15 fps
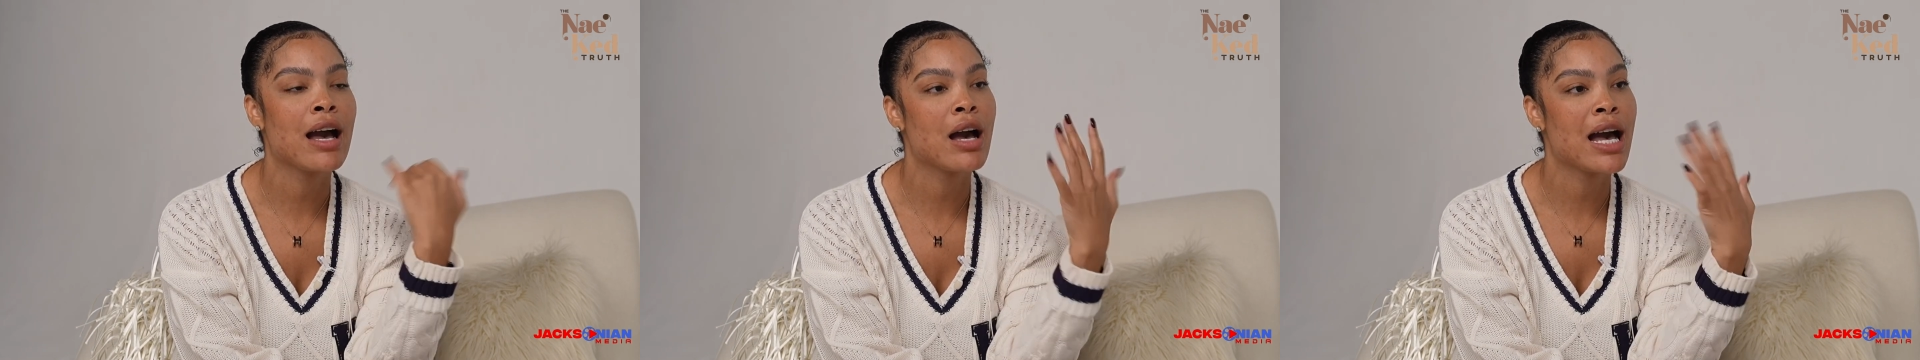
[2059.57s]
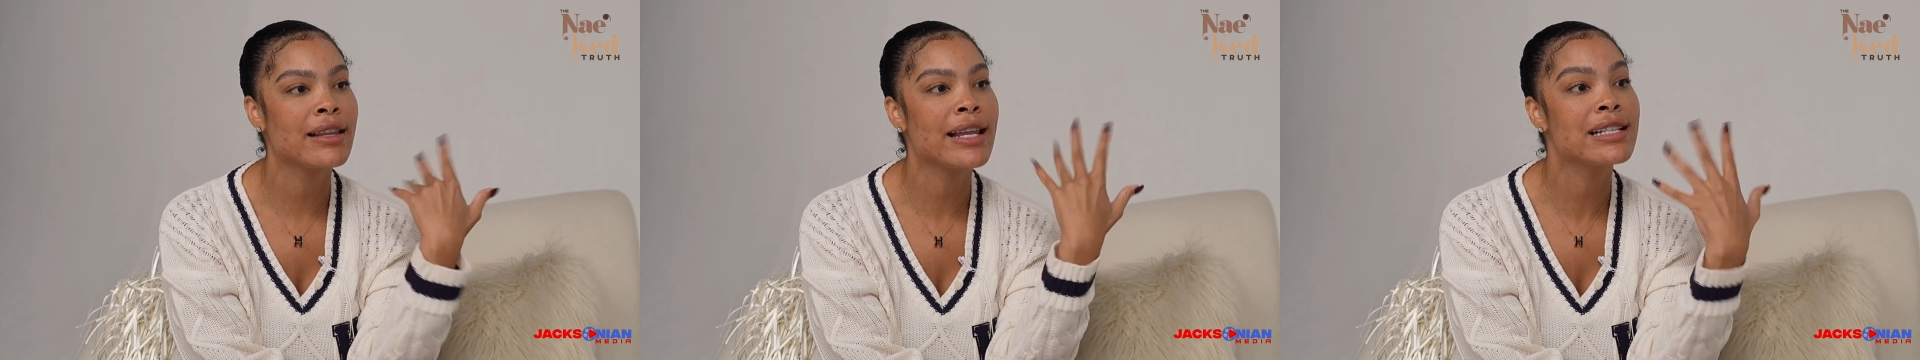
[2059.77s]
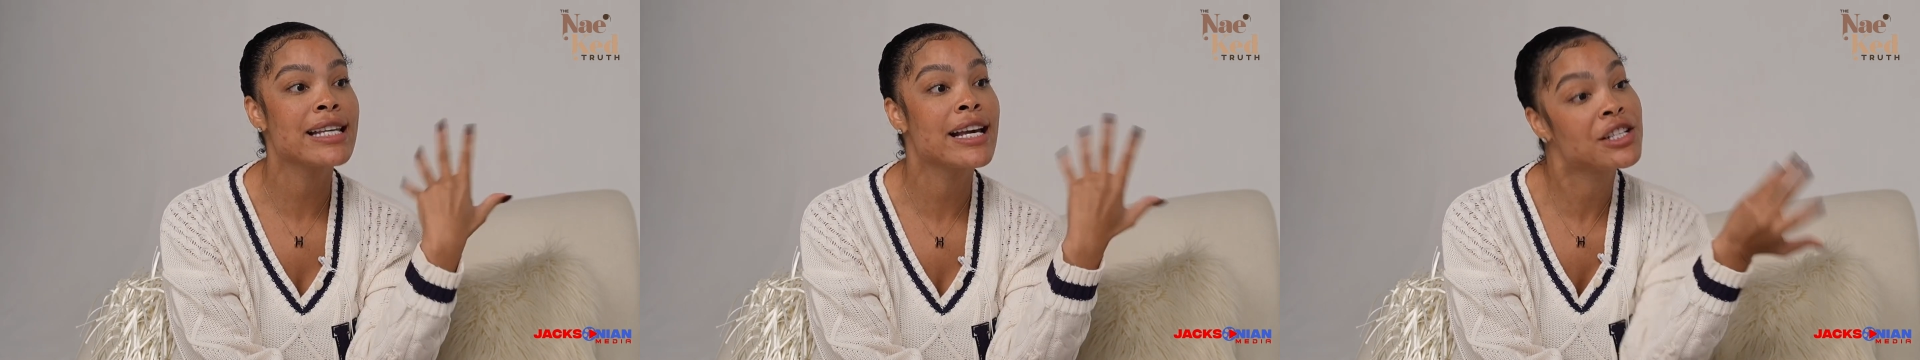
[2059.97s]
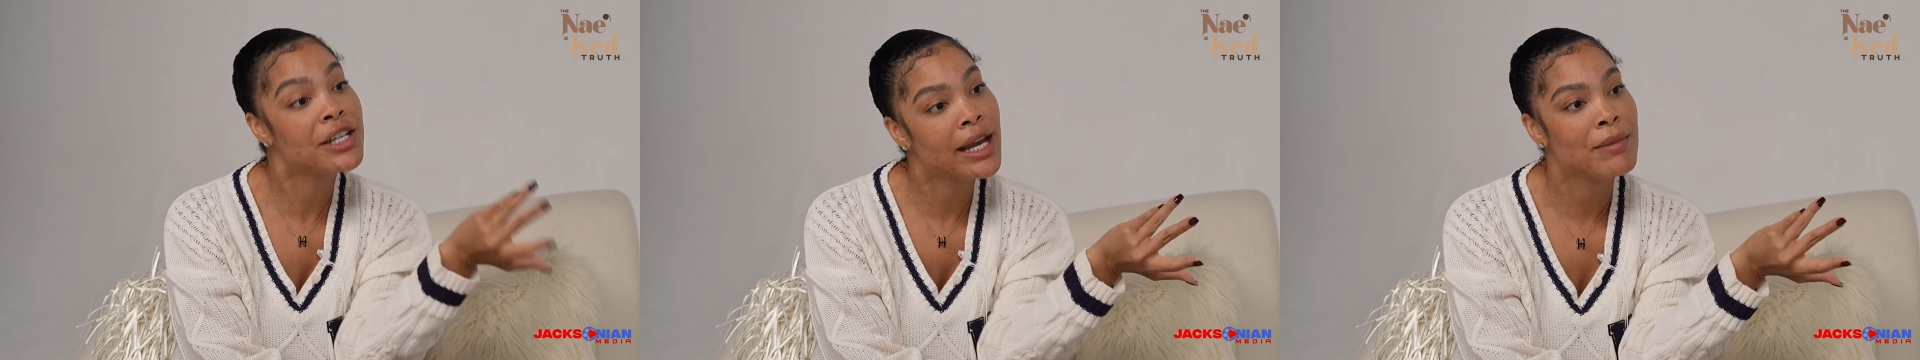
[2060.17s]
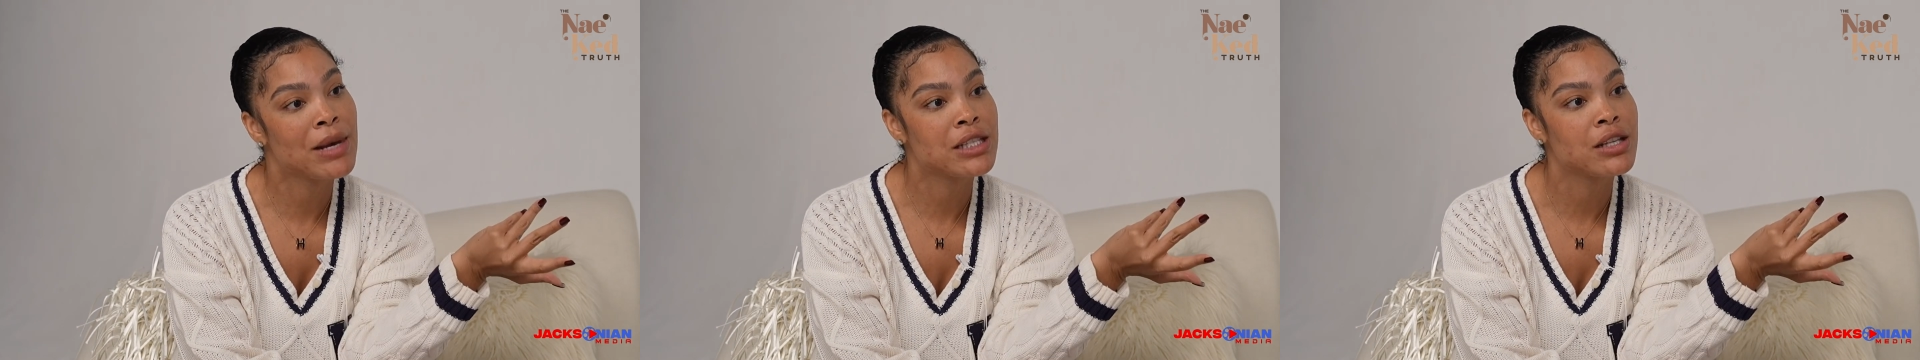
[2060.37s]
I like to
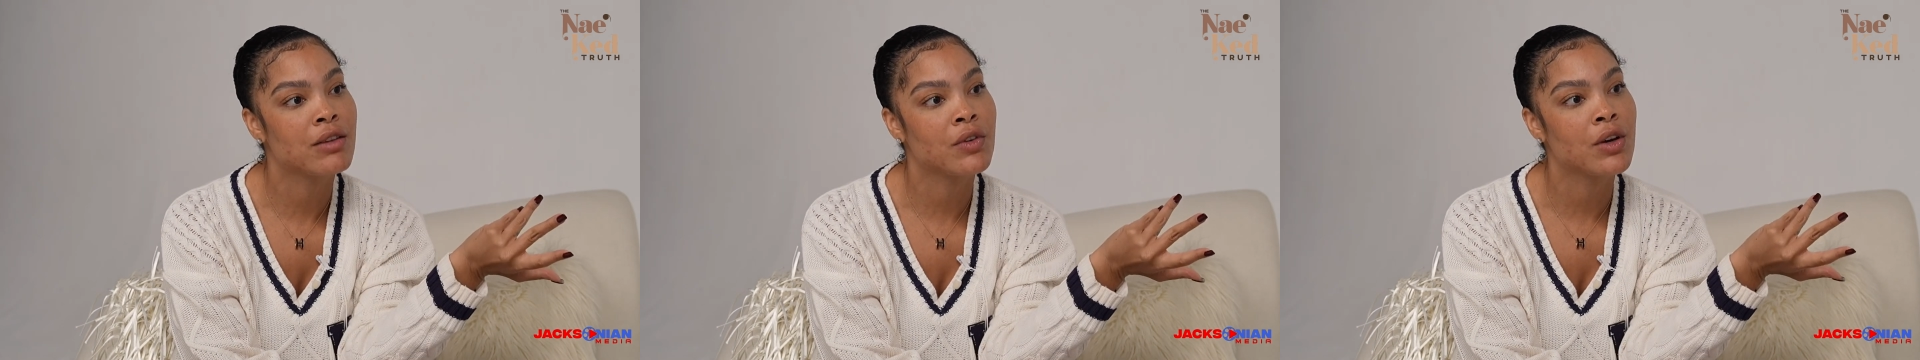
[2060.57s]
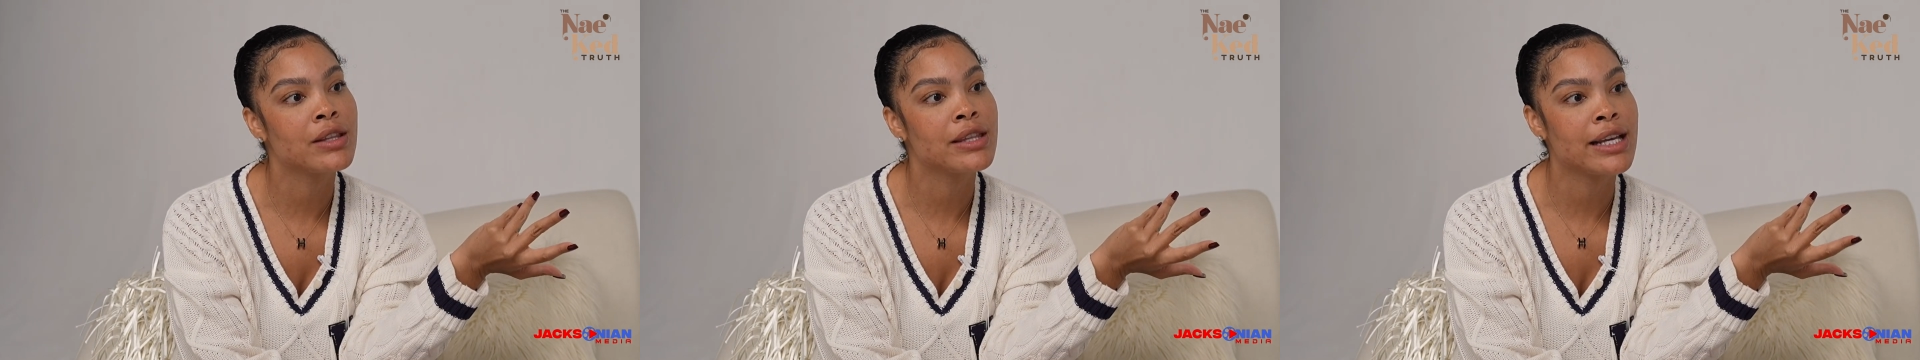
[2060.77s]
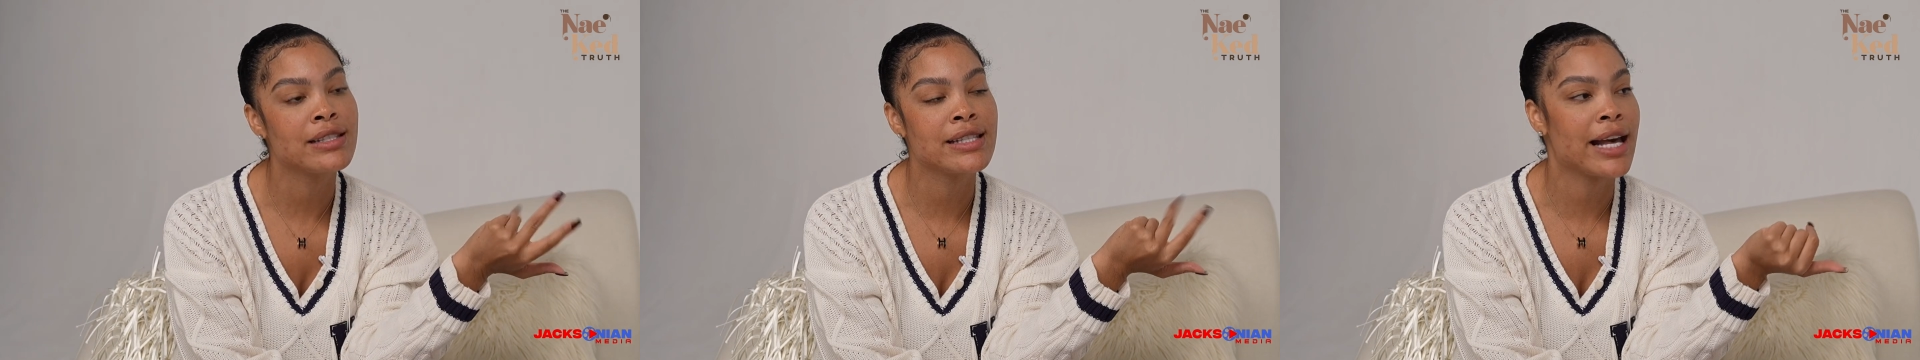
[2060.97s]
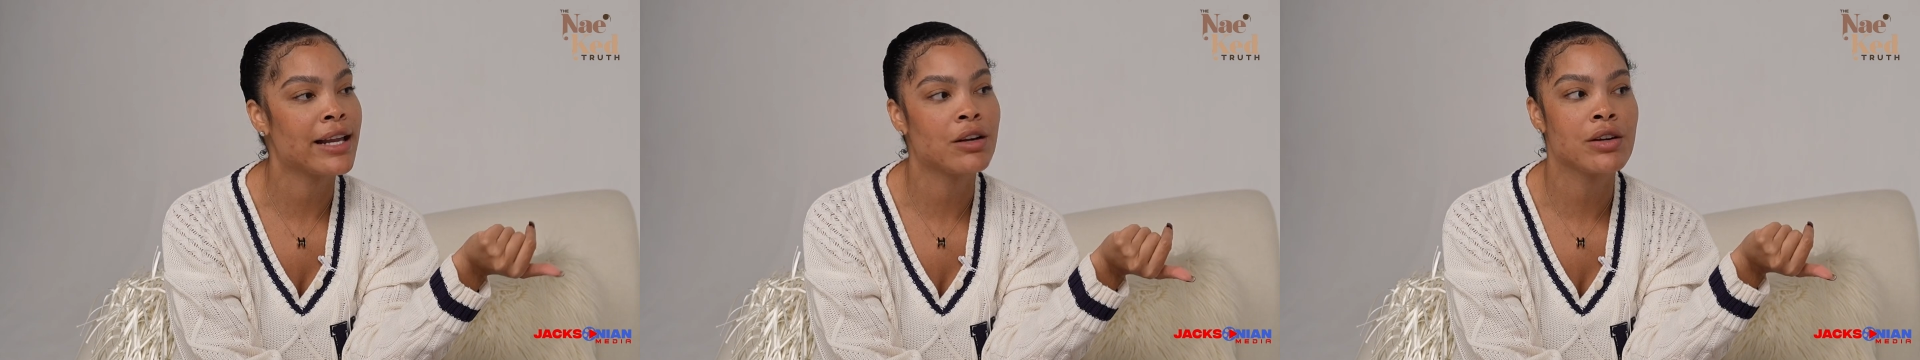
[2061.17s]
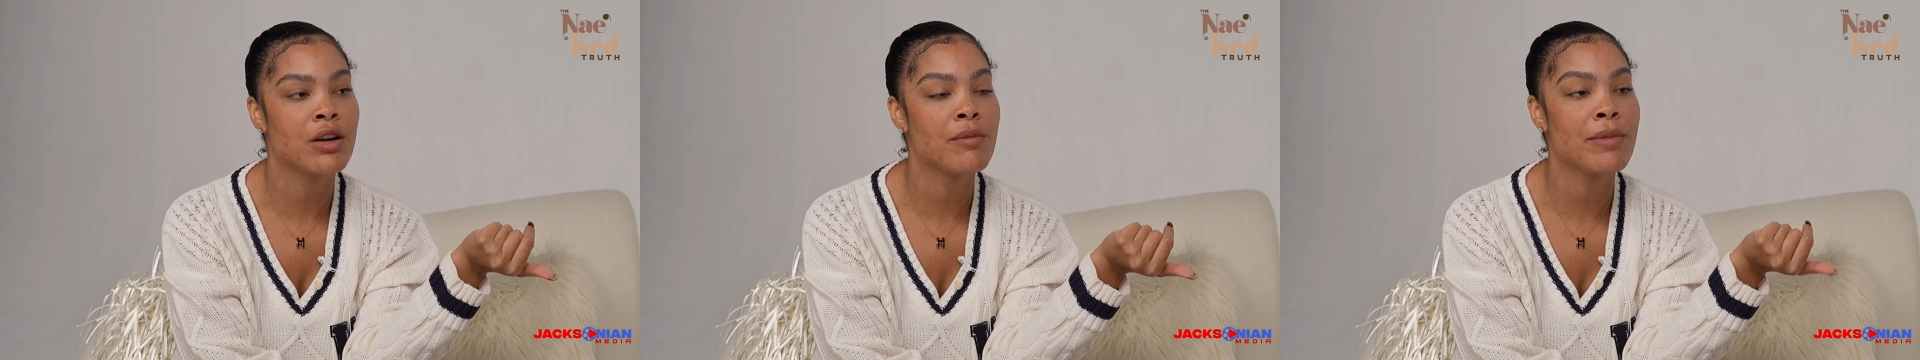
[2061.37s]
educate myself on things that I
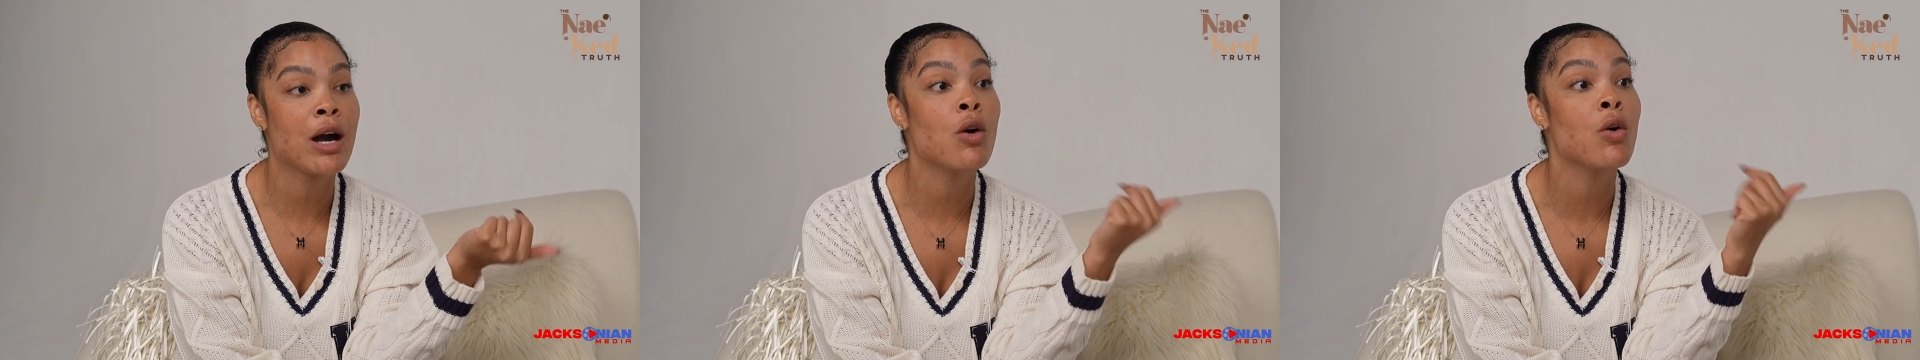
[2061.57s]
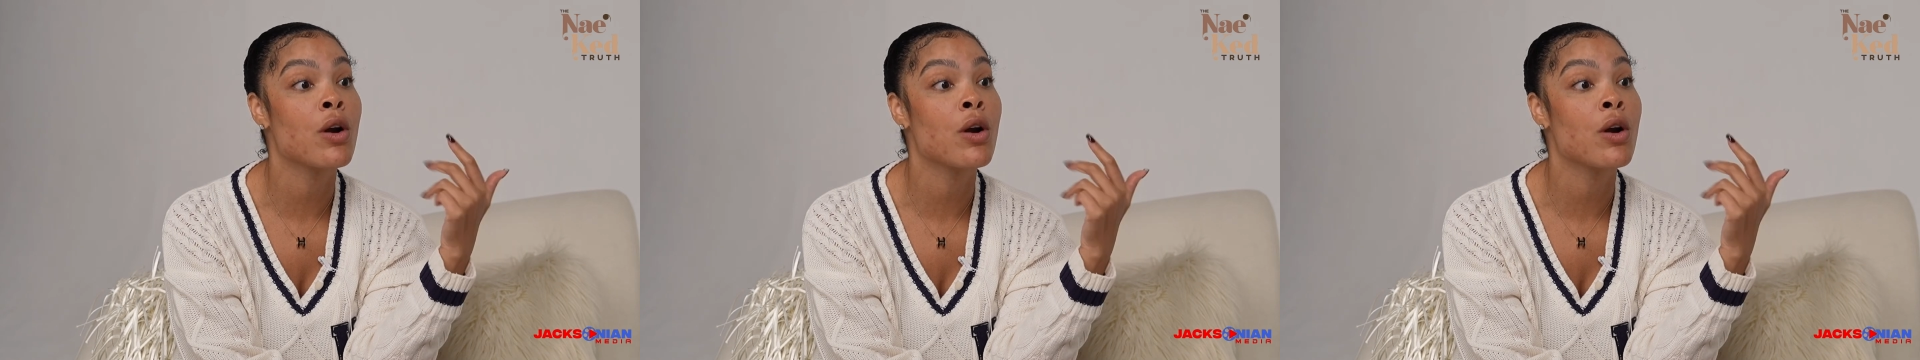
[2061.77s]
don't know about,